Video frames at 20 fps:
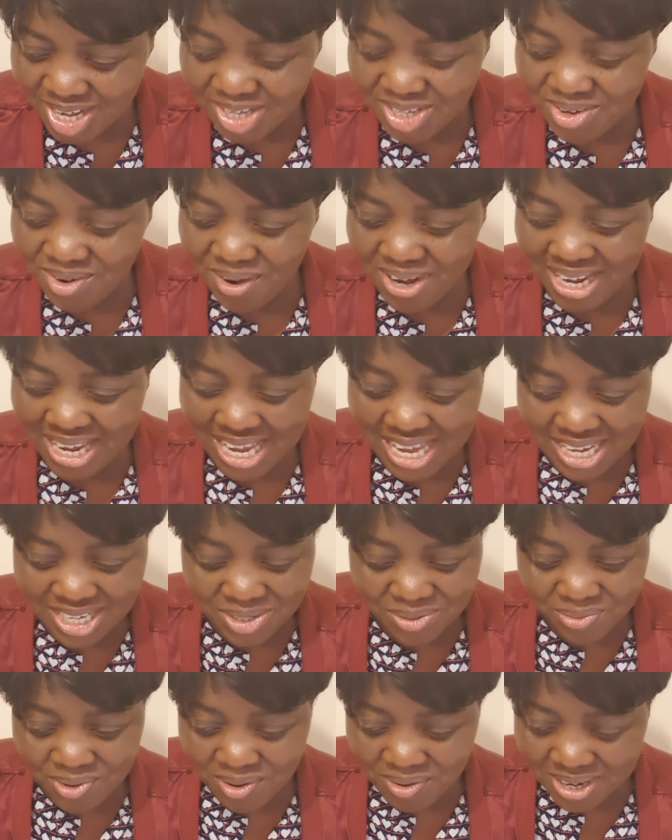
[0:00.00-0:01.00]
Your
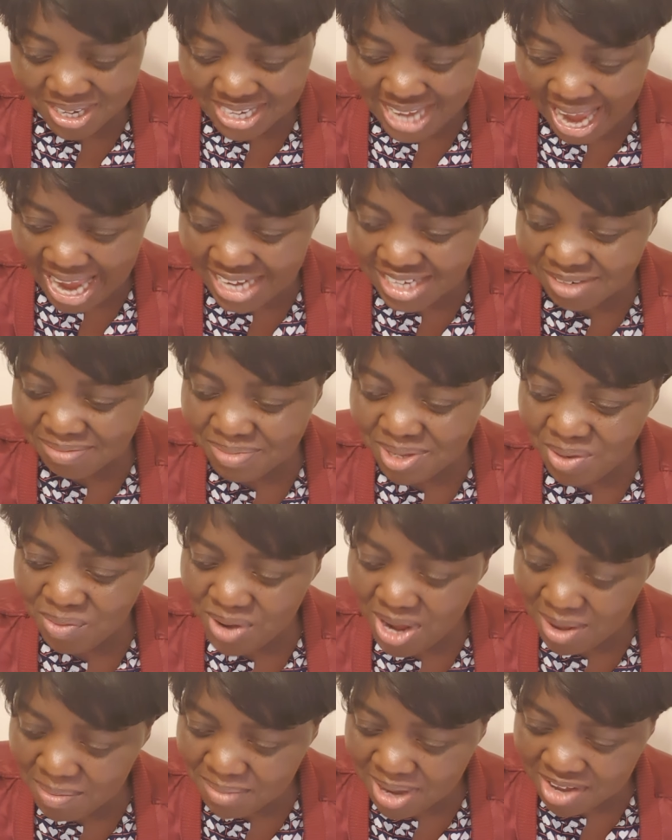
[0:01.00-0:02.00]
hand will guide me
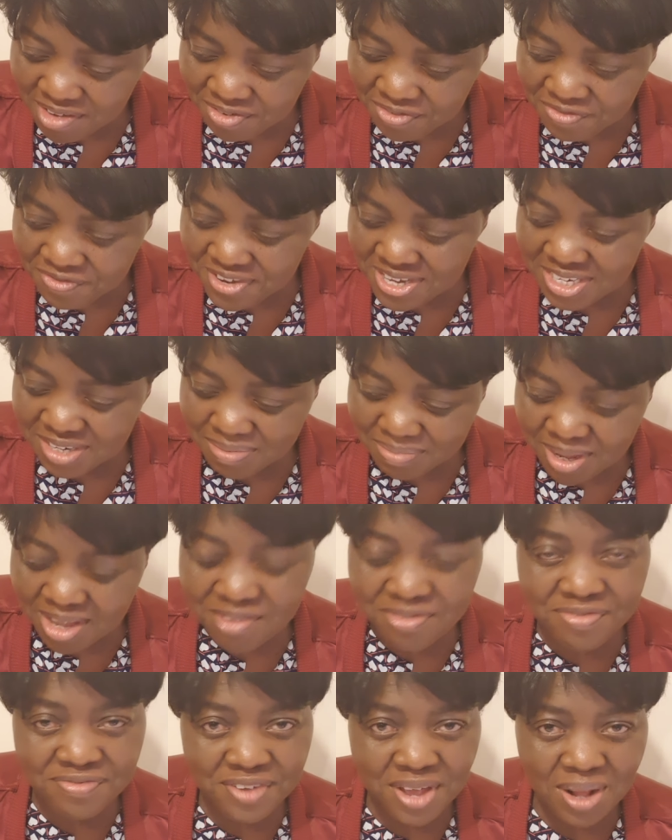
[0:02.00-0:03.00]
where my feet may
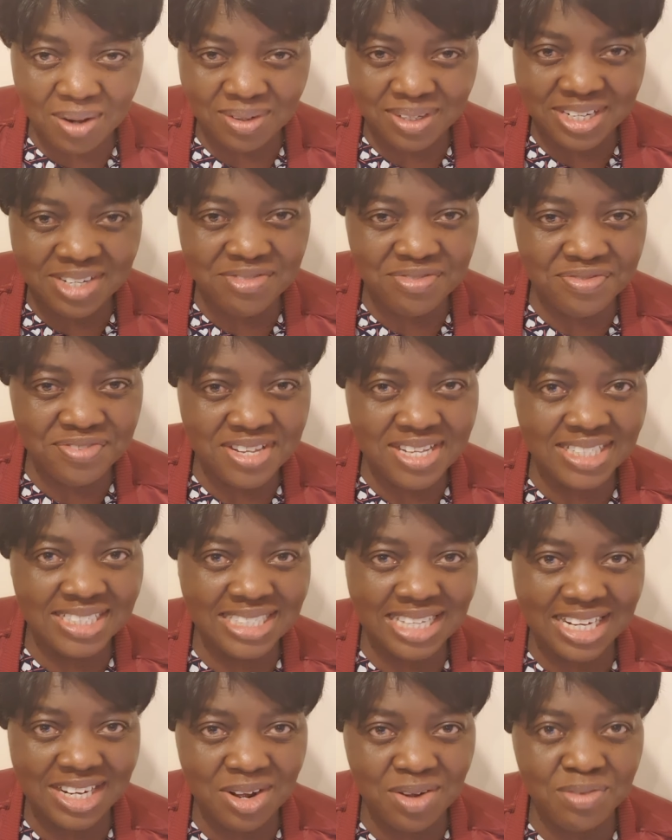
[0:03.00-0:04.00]
fail and fear
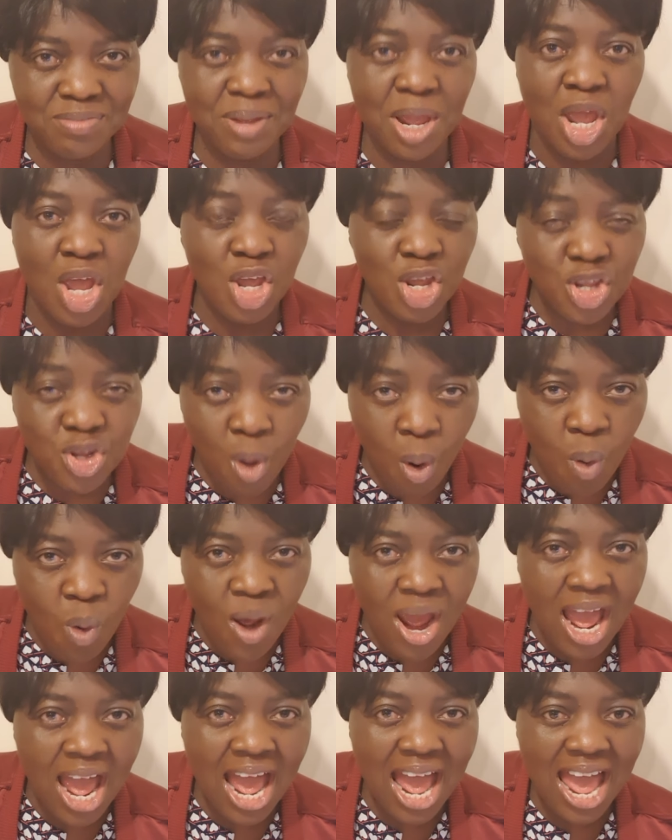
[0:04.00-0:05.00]
surround me. Your
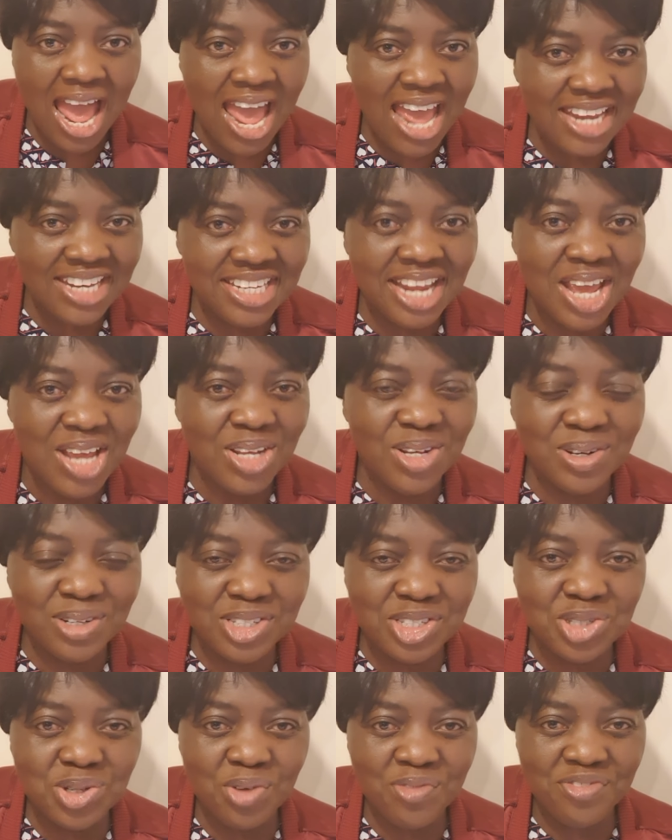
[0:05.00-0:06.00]
hand, your
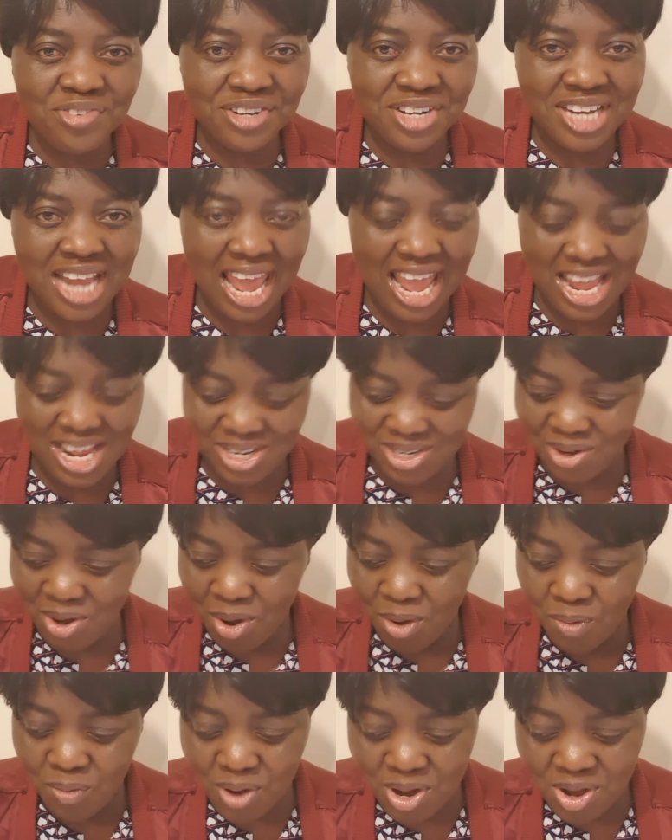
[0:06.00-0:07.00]
sovereign hand,
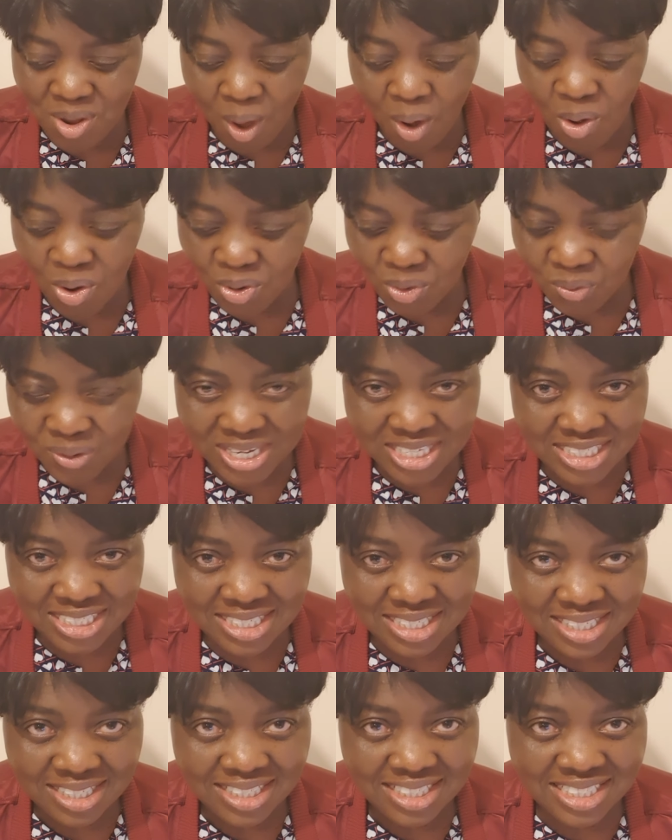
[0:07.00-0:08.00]
will
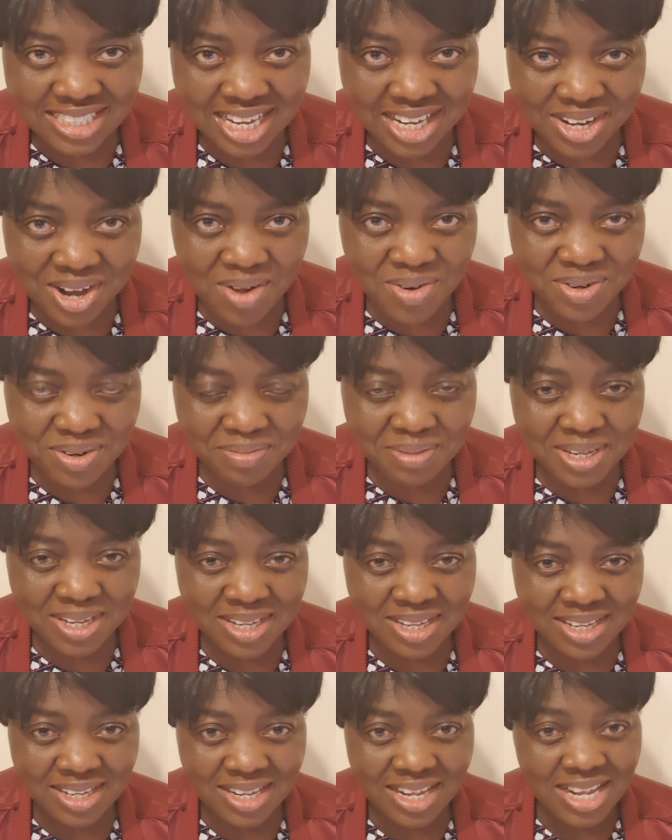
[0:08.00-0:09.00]
always surround me.
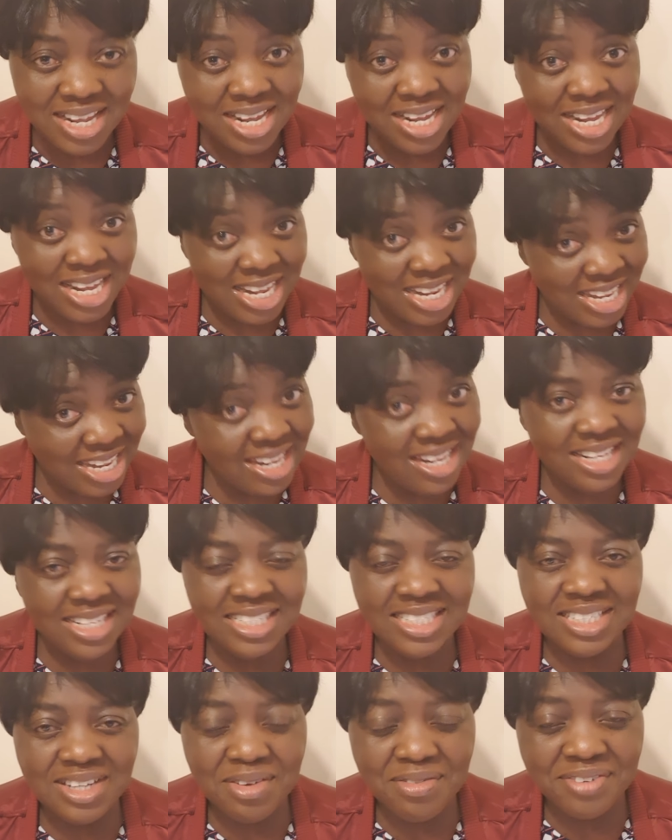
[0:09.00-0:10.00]

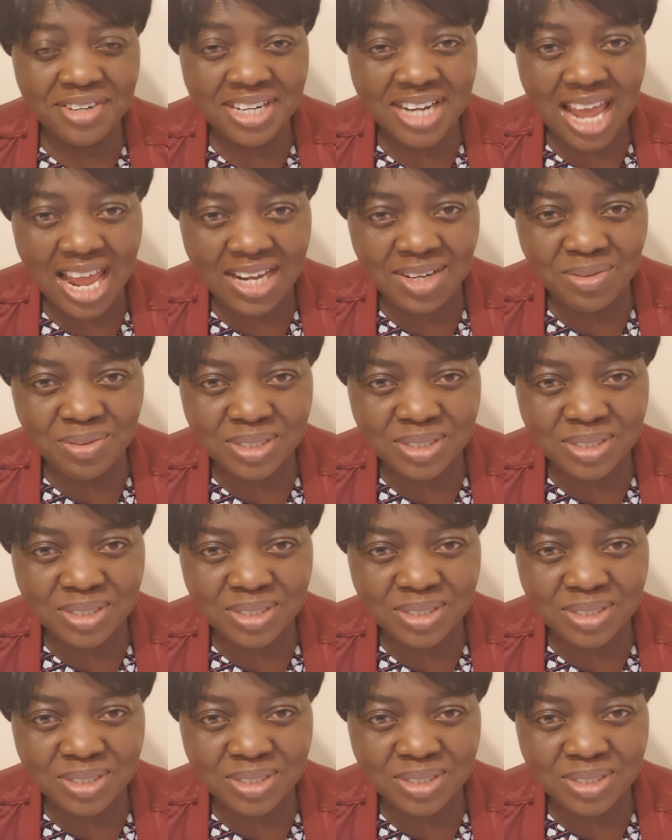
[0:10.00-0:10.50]
His sovereign hand